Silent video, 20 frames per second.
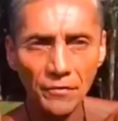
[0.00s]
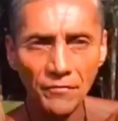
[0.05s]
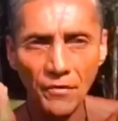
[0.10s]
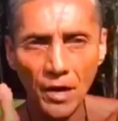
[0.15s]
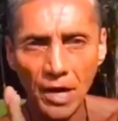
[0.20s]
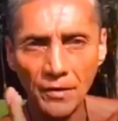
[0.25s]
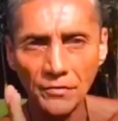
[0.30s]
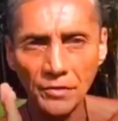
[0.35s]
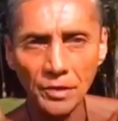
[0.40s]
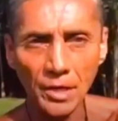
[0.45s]

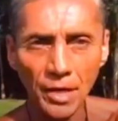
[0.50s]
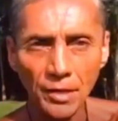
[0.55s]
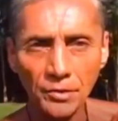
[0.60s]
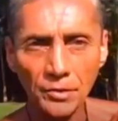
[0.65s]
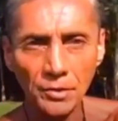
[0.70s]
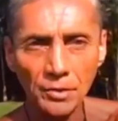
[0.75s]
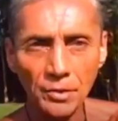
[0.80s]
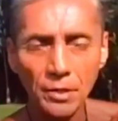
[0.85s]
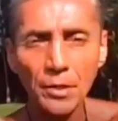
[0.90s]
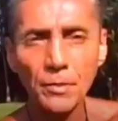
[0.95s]
five
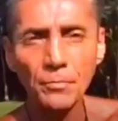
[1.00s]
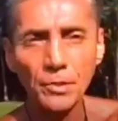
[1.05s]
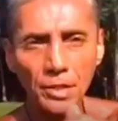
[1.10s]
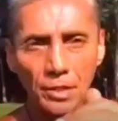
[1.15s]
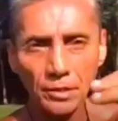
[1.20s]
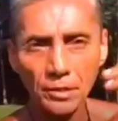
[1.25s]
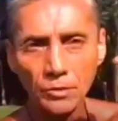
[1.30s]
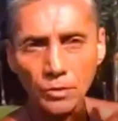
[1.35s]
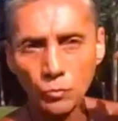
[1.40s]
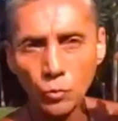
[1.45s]
cents,
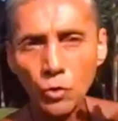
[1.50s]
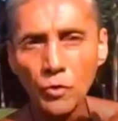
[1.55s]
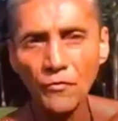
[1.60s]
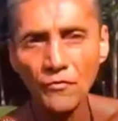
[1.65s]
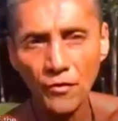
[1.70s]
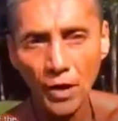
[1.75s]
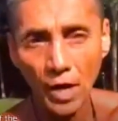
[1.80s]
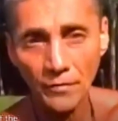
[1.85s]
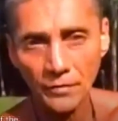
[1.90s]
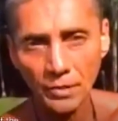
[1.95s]
because it's
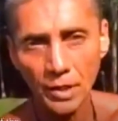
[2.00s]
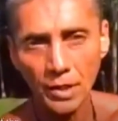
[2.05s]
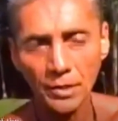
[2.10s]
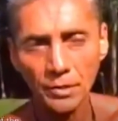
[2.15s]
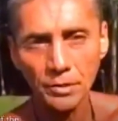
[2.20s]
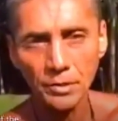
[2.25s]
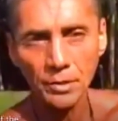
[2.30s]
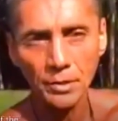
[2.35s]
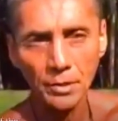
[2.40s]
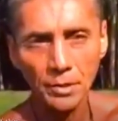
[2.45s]
worth five
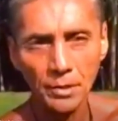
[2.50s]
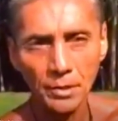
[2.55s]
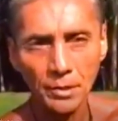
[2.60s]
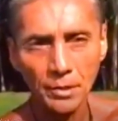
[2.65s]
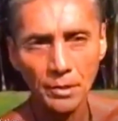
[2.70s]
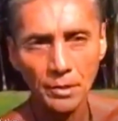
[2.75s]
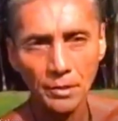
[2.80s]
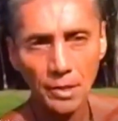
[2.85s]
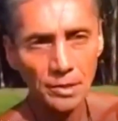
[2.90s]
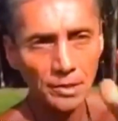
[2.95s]
cents.
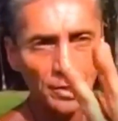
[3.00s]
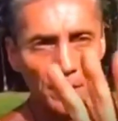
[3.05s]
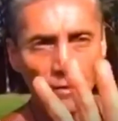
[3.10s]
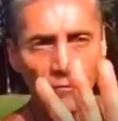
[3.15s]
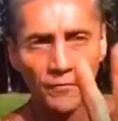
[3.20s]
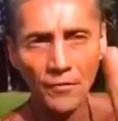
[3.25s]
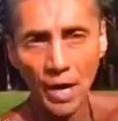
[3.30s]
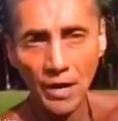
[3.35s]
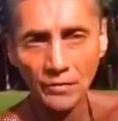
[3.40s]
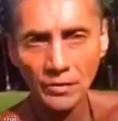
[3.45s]
That's
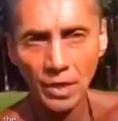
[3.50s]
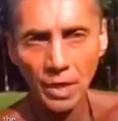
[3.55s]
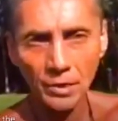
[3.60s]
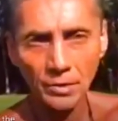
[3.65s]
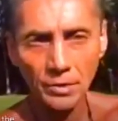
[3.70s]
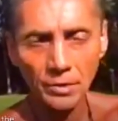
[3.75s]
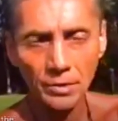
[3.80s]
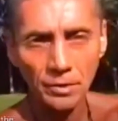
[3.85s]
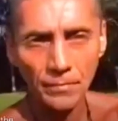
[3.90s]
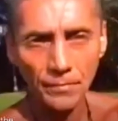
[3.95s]
it, five
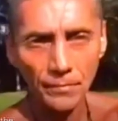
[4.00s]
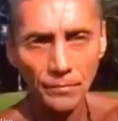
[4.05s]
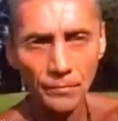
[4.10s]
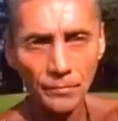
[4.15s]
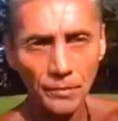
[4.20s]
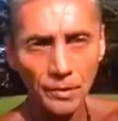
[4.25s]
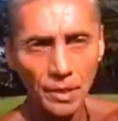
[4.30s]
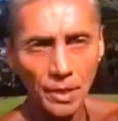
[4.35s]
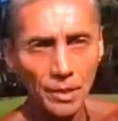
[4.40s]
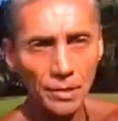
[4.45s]
cents,
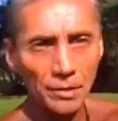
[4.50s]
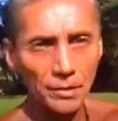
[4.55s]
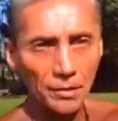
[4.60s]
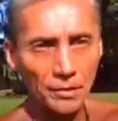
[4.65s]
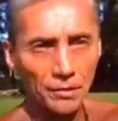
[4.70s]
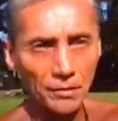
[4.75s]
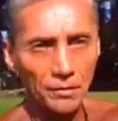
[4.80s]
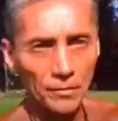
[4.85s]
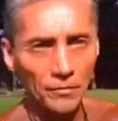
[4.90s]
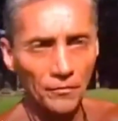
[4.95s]
okay?
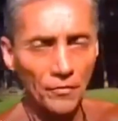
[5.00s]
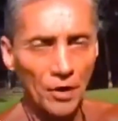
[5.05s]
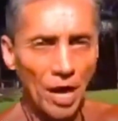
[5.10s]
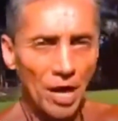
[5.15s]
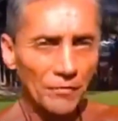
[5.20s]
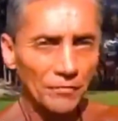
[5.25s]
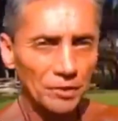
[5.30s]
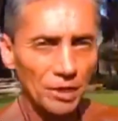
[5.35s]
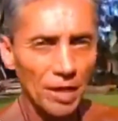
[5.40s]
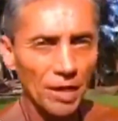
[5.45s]

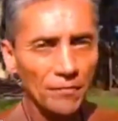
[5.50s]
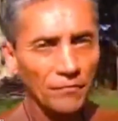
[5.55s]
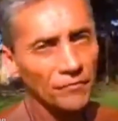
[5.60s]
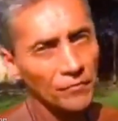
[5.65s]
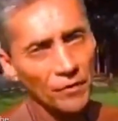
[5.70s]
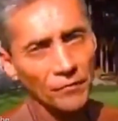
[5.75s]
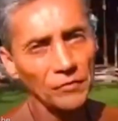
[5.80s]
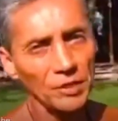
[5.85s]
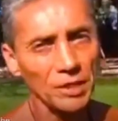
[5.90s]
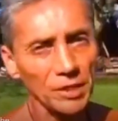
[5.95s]
Five, ten,
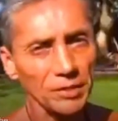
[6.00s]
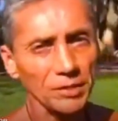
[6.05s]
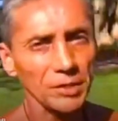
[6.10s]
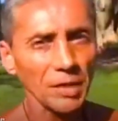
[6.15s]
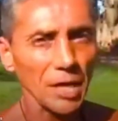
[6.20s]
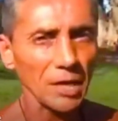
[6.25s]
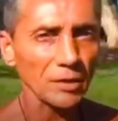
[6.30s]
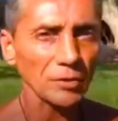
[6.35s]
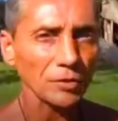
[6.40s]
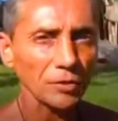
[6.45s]
fifteen
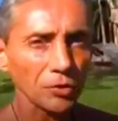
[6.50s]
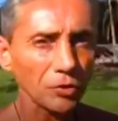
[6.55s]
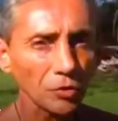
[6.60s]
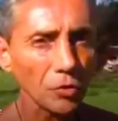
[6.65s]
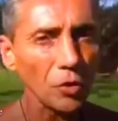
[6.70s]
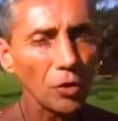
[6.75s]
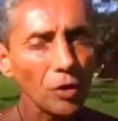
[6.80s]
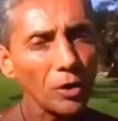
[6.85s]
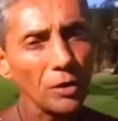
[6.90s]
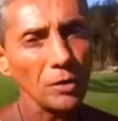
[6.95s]
cent
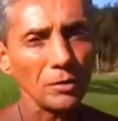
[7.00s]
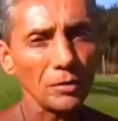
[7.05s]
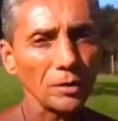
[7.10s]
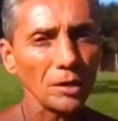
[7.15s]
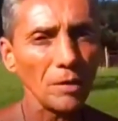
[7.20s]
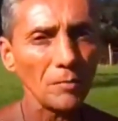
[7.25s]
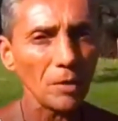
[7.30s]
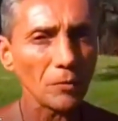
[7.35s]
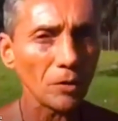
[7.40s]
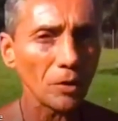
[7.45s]
store,
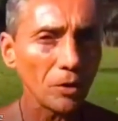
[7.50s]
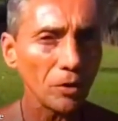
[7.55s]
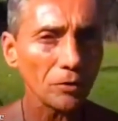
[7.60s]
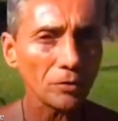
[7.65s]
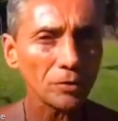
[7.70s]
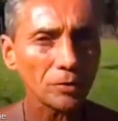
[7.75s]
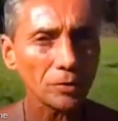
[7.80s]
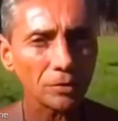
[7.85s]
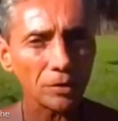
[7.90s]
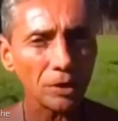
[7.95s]
okay, remember
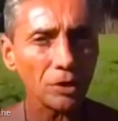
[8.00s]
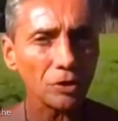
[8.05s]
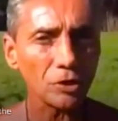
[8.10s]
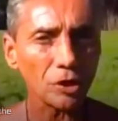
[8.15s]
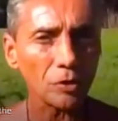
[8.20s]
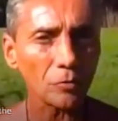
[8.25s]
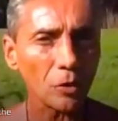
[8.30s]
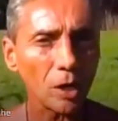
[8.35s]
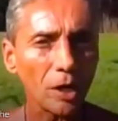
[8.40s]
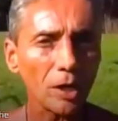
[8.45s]
those?
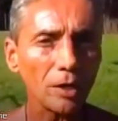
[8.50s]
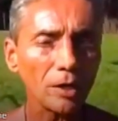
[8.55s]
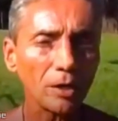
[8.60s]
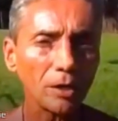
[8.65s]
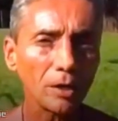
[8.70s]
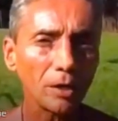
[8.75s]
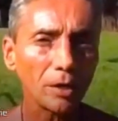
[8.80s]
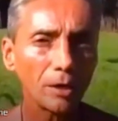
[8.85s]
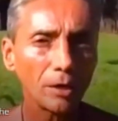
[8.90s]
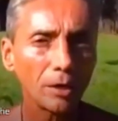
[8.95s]
TG&Y,
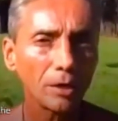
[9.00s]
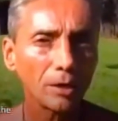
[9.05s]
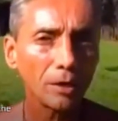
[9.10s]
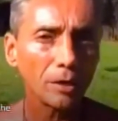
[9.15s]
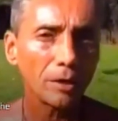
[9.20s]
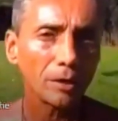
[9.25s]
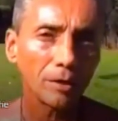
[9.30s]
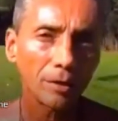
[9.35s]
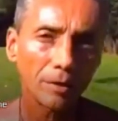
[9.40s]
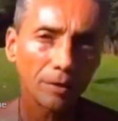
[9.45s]

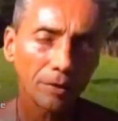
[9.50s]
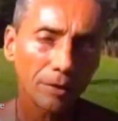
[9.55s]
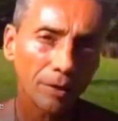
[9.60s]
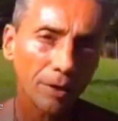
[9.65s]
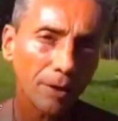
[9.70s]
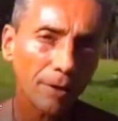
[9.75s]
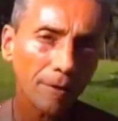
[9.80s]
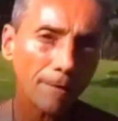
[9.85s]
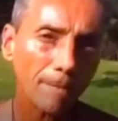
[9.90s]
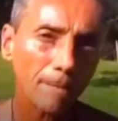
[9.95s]

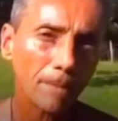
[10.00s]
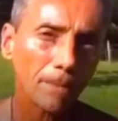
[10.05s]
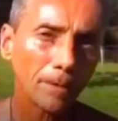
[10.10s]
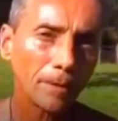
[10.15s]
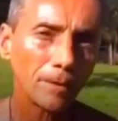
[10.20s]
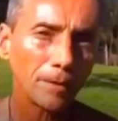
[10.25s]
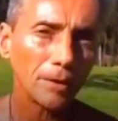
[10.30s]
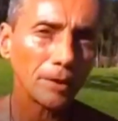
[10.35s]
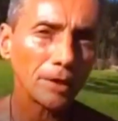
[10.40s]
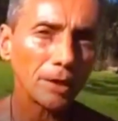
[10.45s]
okay?
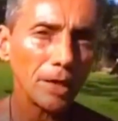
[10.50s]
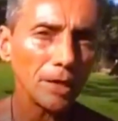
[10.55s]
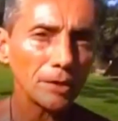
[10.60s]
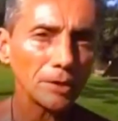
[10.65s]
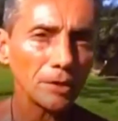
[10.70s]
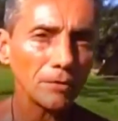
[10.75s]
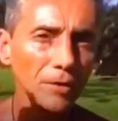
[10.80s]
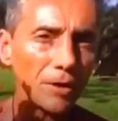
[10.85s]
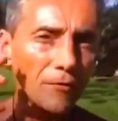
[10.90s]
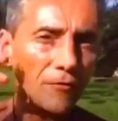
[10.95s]
Okay,
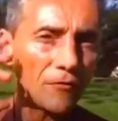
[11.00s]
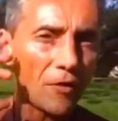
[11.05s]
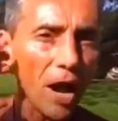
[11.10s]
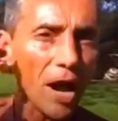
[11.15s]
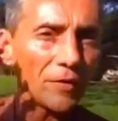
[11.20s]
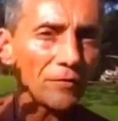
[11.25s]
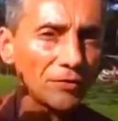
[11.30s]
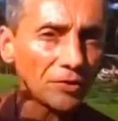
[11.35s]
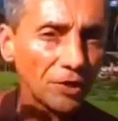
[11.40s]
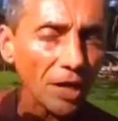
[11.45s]
it's a
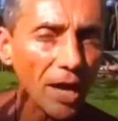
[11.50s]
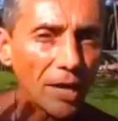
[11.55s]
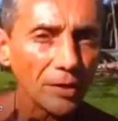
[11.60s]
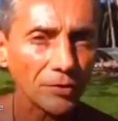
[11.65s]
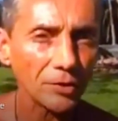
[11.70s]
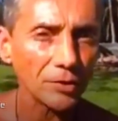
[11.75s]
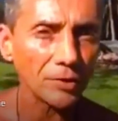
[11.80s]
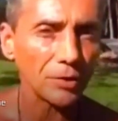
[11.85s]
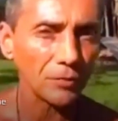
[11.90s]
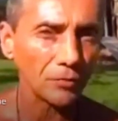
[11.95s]
five
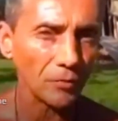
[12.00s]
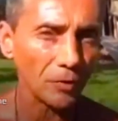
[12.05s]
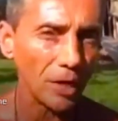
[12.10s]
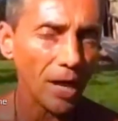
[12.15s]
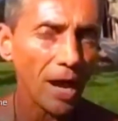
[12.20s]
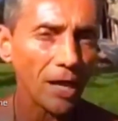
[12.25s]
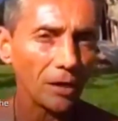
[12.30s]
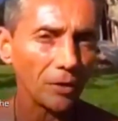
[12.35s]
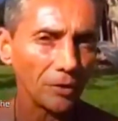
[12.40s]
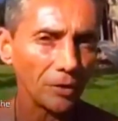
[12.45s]
cents
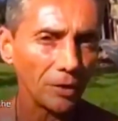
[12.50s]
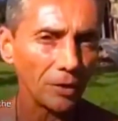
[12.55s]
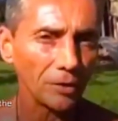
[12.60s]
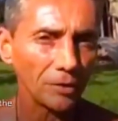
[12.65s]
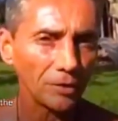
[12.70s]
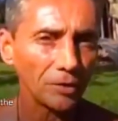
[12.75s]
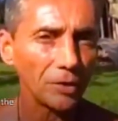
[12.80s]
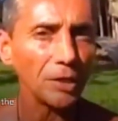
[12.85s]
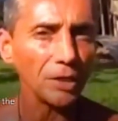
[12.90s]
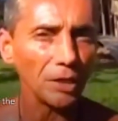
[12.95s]
reality,
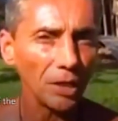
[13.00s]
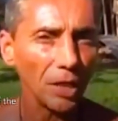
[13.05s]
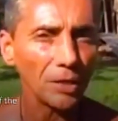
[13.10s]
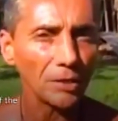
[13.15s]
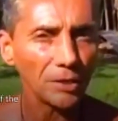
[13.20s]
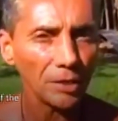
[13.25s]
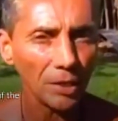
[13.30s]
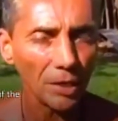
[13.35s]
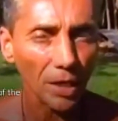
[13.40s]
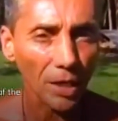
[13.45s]
C E
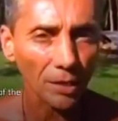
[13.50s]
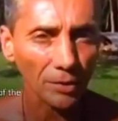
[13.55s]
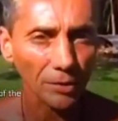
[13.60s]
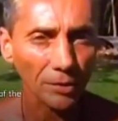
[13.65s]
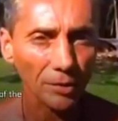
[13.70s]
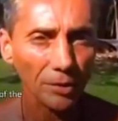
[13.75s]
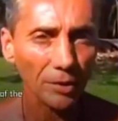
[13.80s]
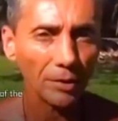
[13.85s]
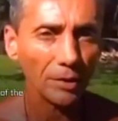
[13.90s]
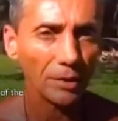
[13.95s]
N T
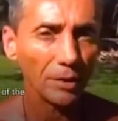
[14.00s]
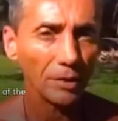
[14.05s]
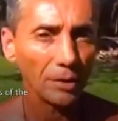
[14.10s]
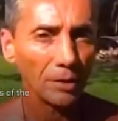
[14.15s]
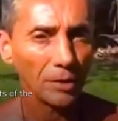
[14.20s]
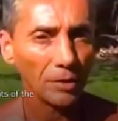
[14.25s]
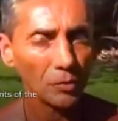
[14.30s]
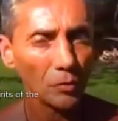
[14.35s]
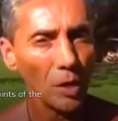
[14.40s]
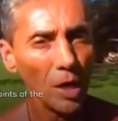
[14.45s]
S,
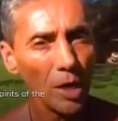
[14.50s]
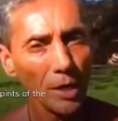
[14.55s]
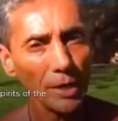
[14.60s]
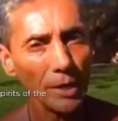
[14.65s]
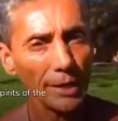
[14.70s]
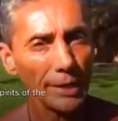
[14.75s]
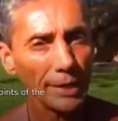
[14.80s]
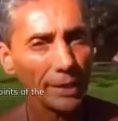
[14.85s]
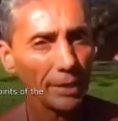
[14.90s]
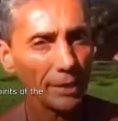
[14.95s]
is why?
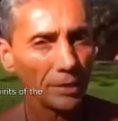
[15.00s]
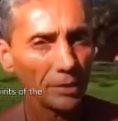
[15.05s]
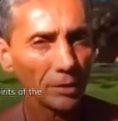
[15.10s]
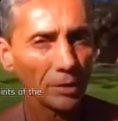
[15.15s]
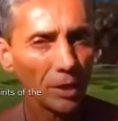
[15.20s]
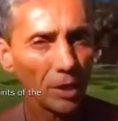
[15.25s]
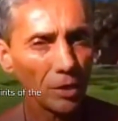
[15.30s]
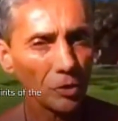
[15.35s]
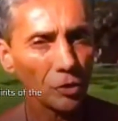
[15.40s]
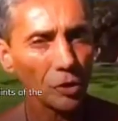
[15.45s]

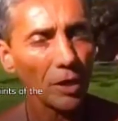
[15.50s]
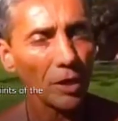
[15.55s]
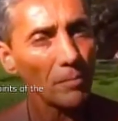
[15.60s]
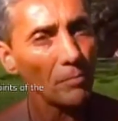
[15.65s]
because you got to